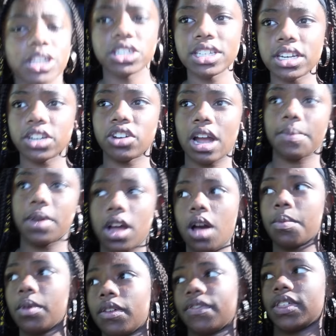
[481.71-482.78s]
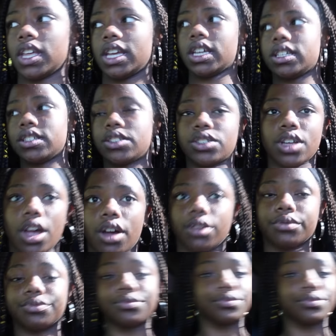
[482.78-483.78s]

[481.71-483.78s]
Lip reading: We just need to grab a couple of things, so.